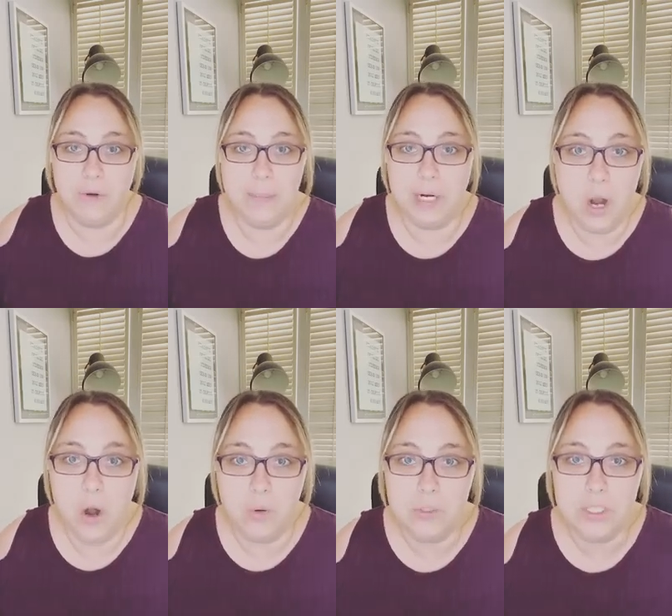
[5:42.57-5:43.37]
a
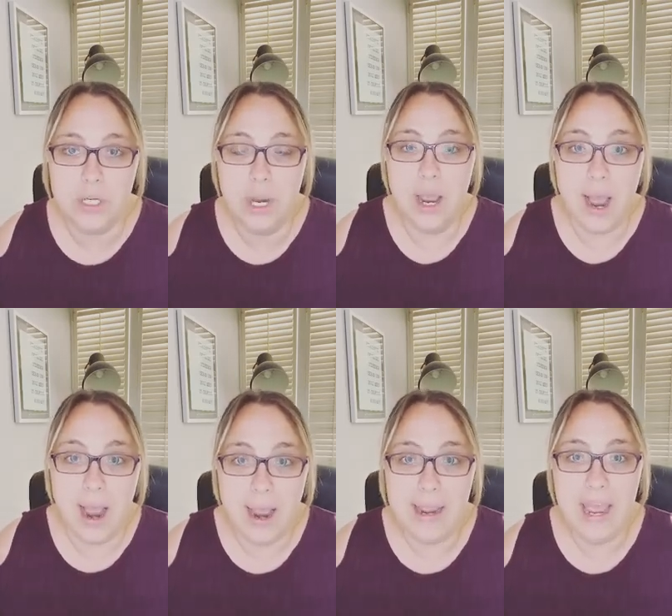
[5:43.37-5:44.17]
coach.
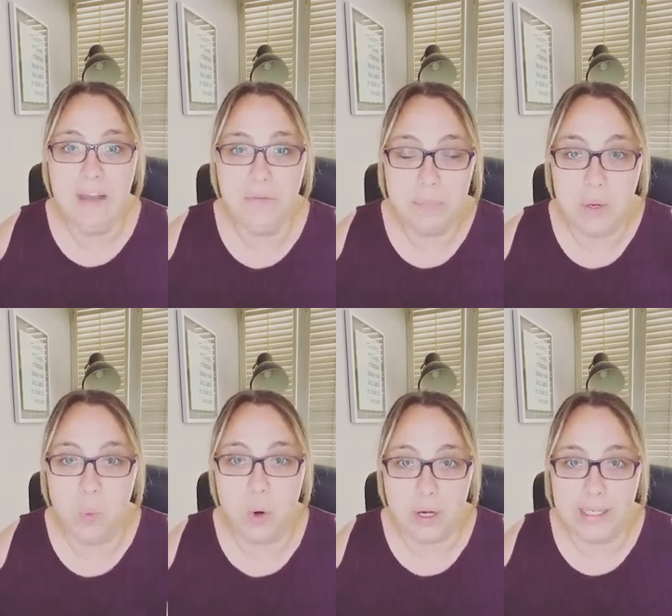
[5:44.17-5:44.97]
I have
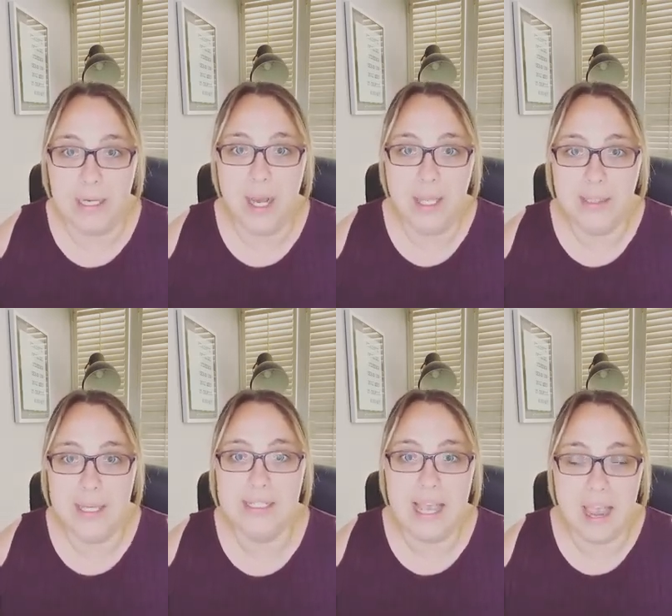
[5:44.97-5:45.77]
been working on
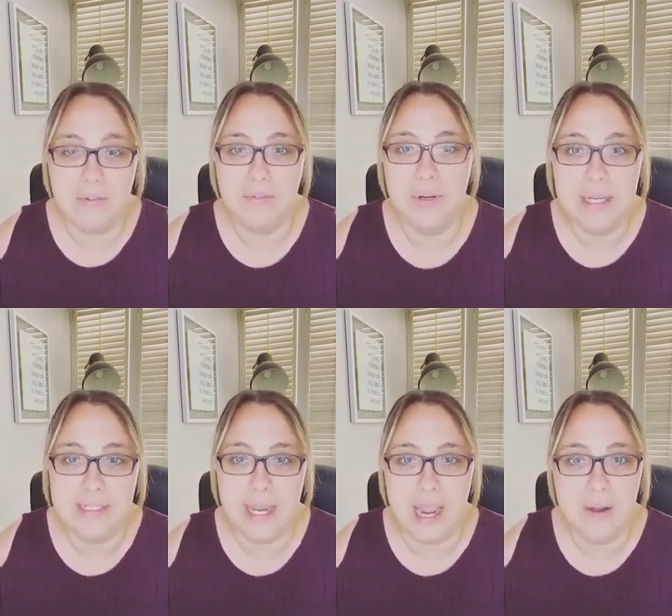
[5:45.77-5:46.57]
this every
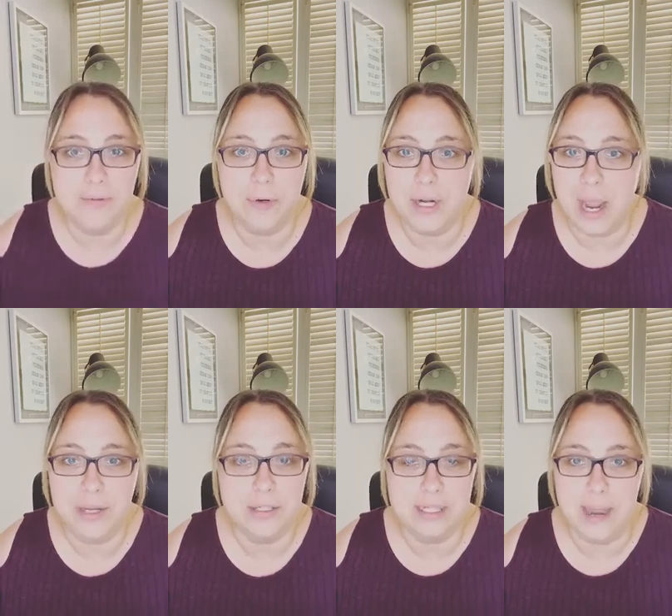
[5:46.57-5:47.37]
day for
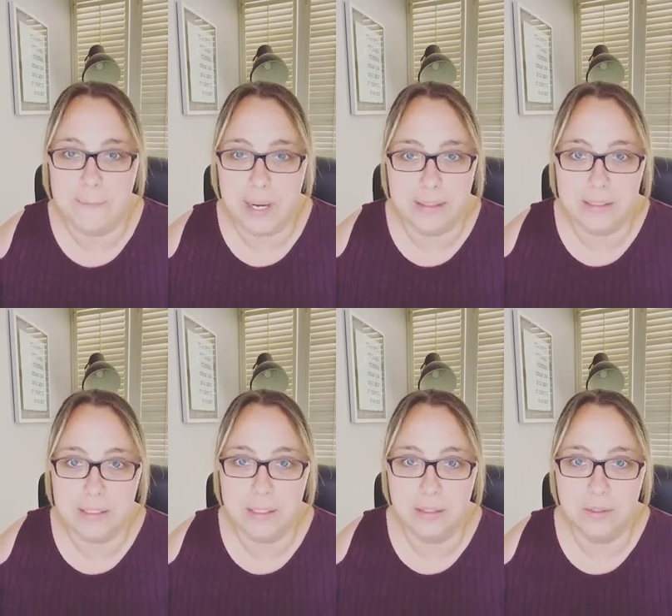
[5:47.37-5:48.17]
9 or 10
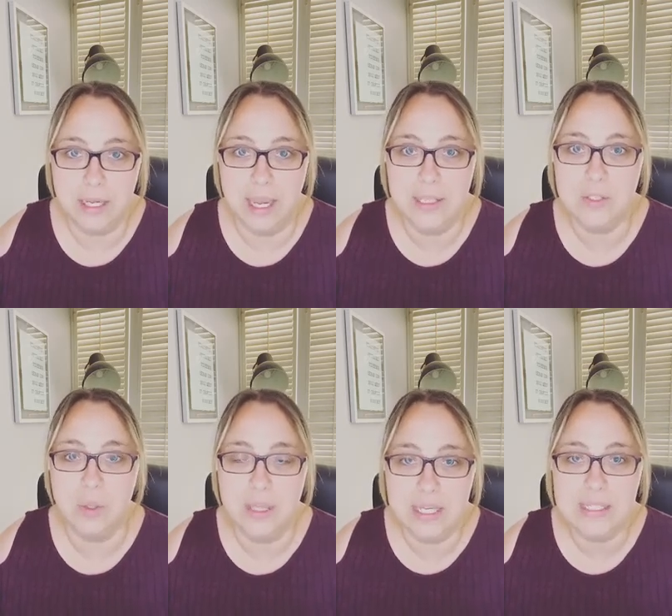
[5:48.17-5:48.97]
months. Okay,
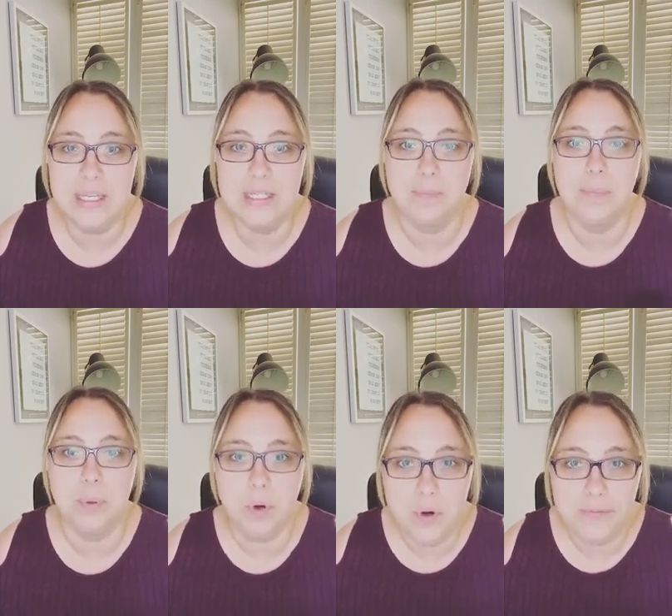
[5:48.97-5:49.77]
so this is
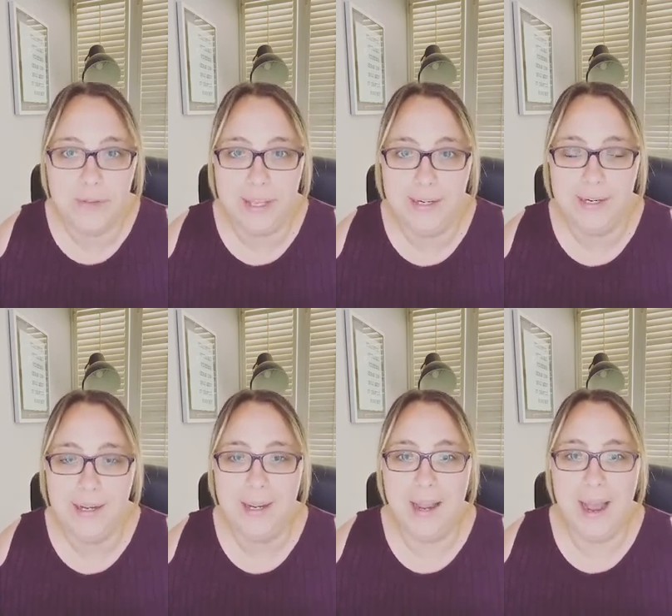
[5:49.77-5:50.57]
proven.
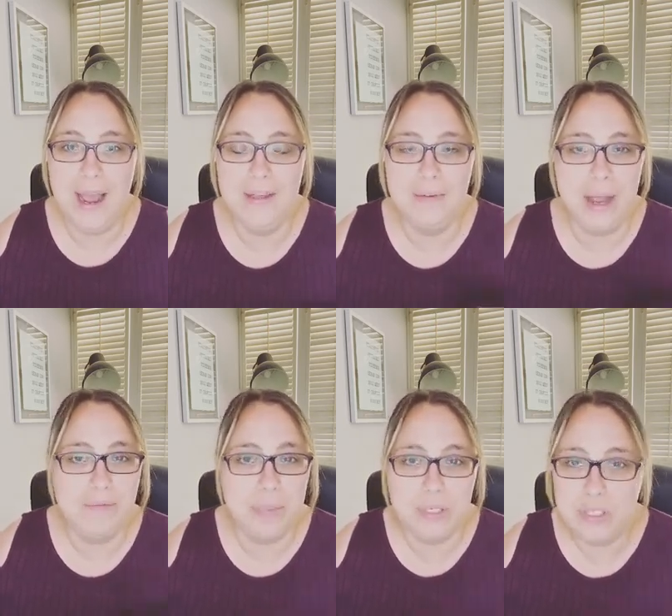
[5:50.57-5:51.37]

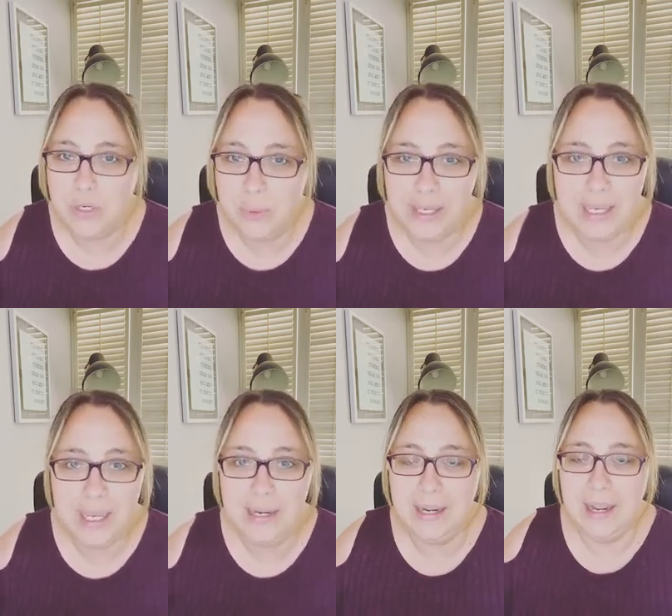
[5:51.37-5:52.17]
I've been doing
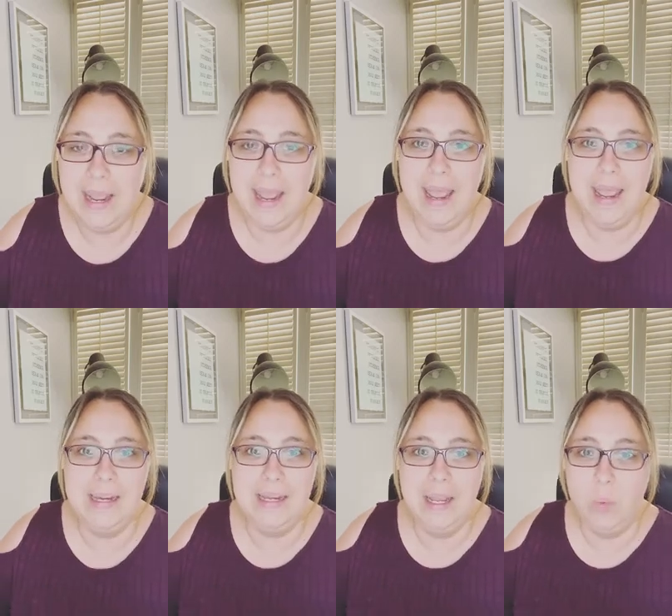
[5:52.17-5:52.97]
it
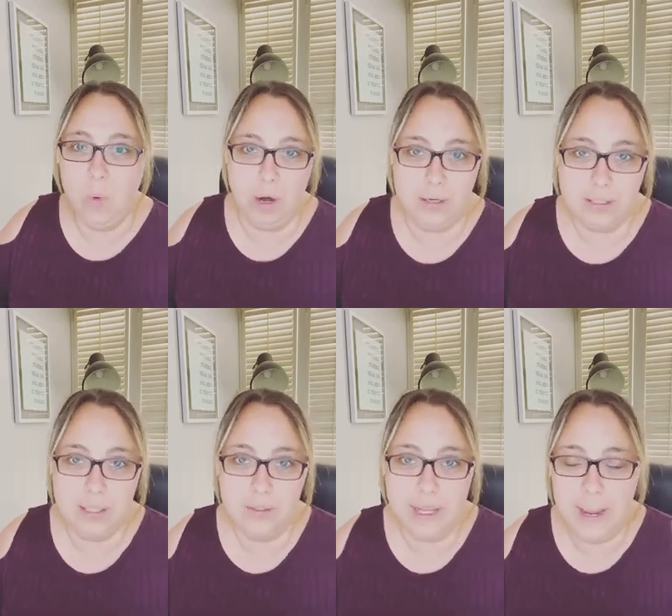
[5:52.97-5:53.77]
and it
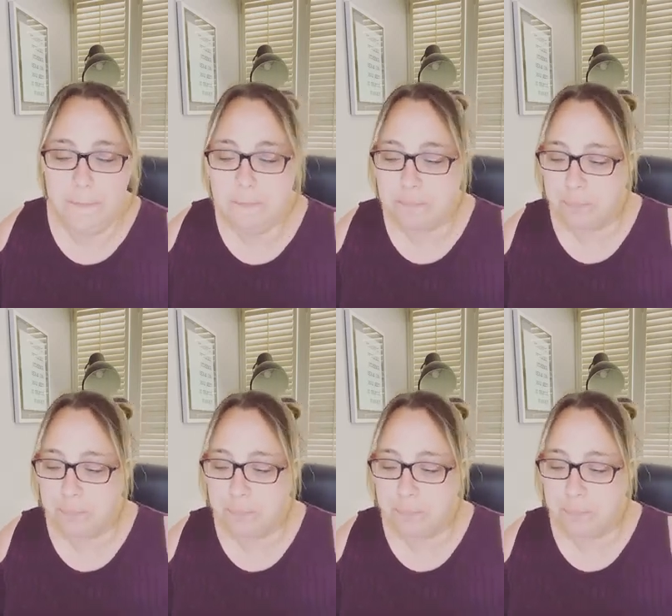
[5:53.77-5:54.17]
works. Okay.